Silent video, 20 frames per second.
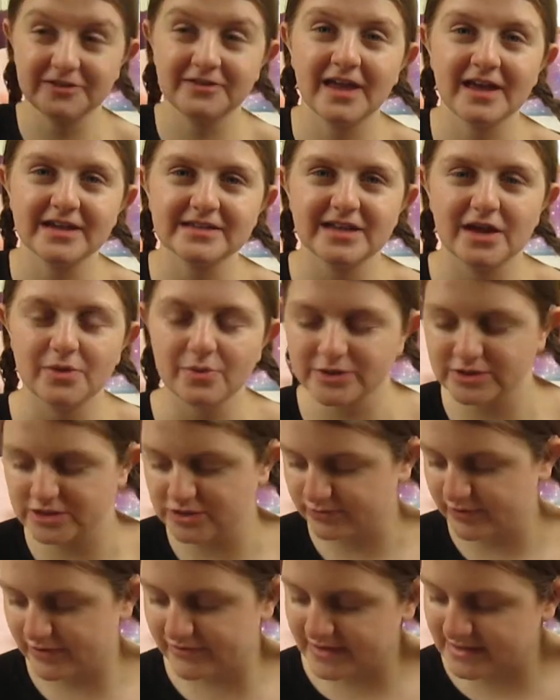next I went to
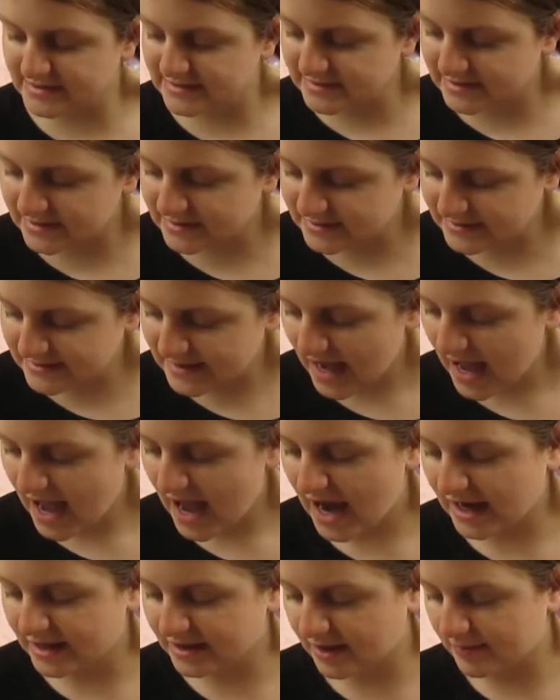Wilkinson's
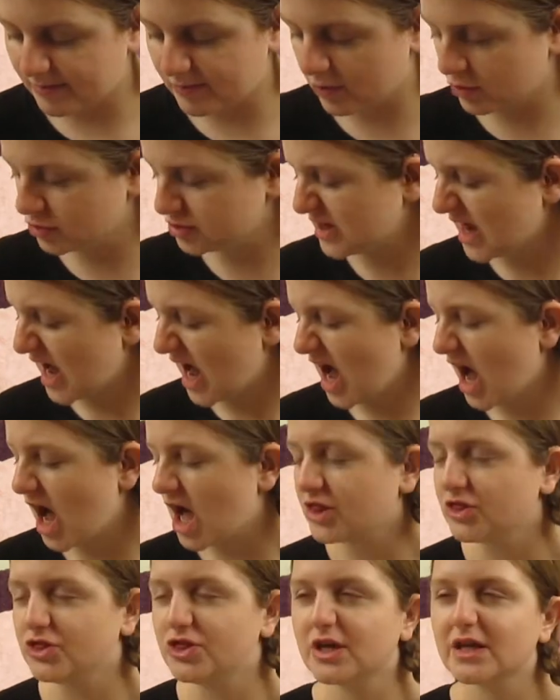and I bought
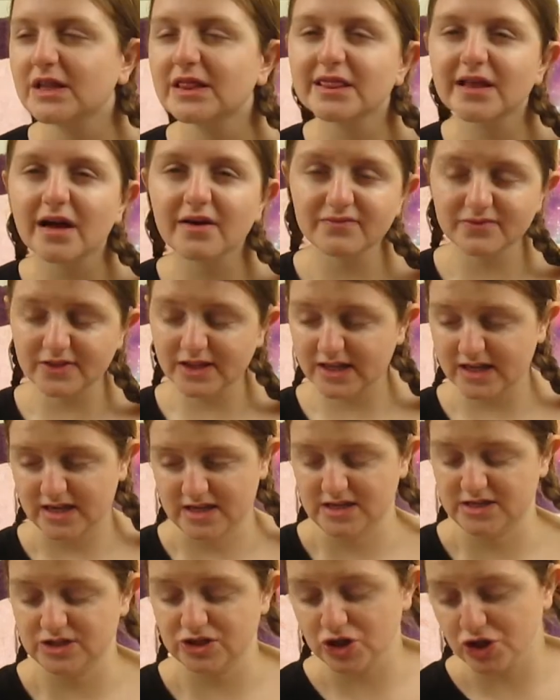the
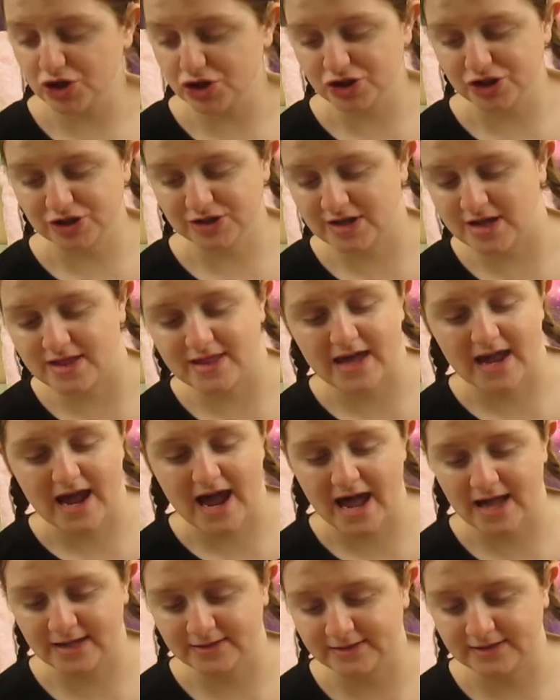loveliest cushion that they
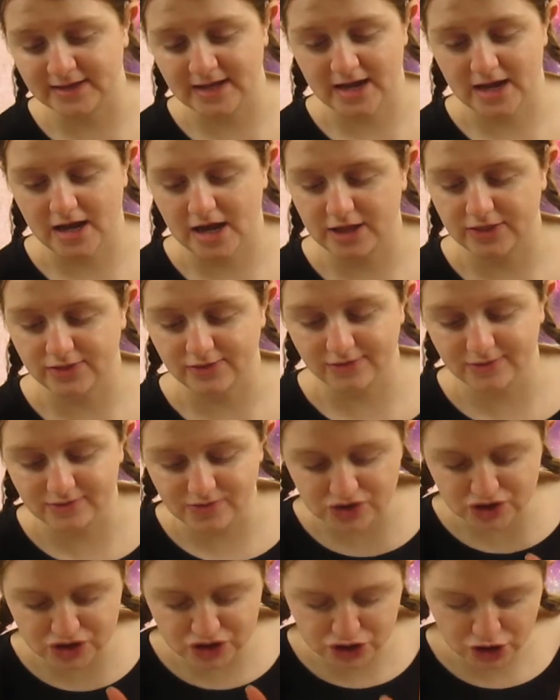had there. I thought it
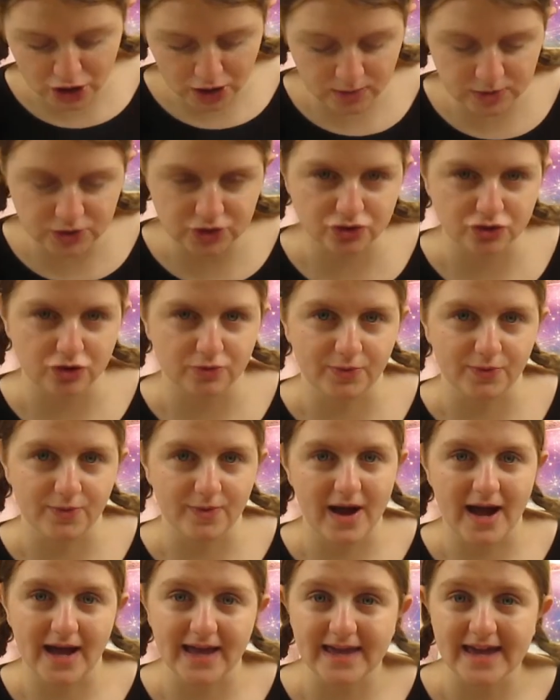was so adorable,
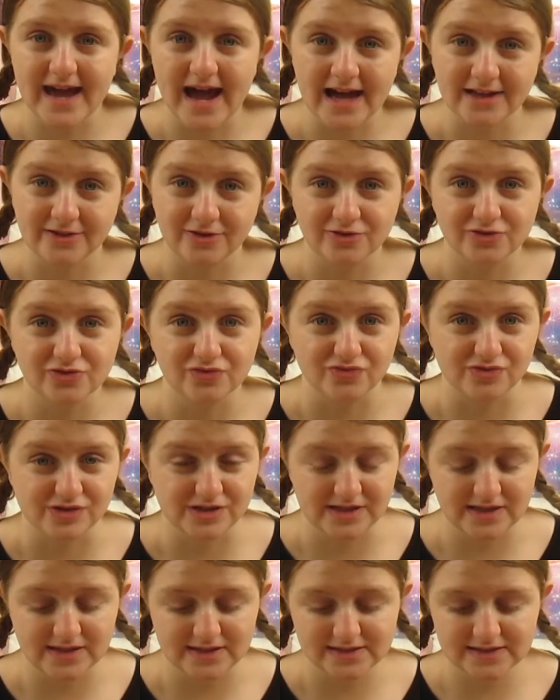I cannot
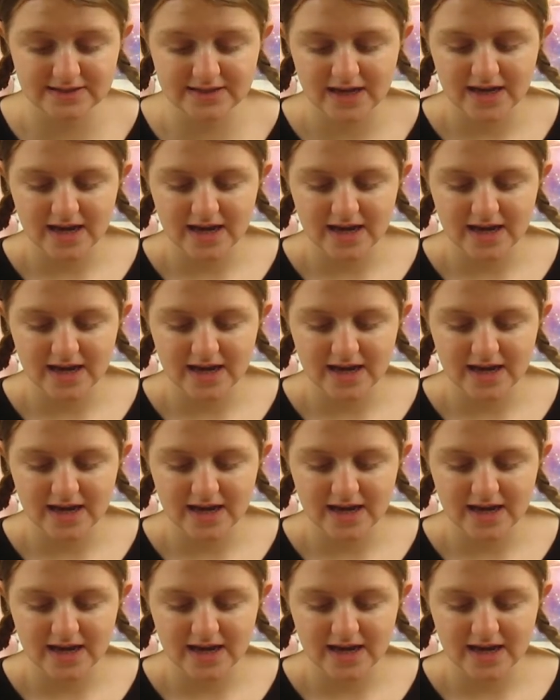resist.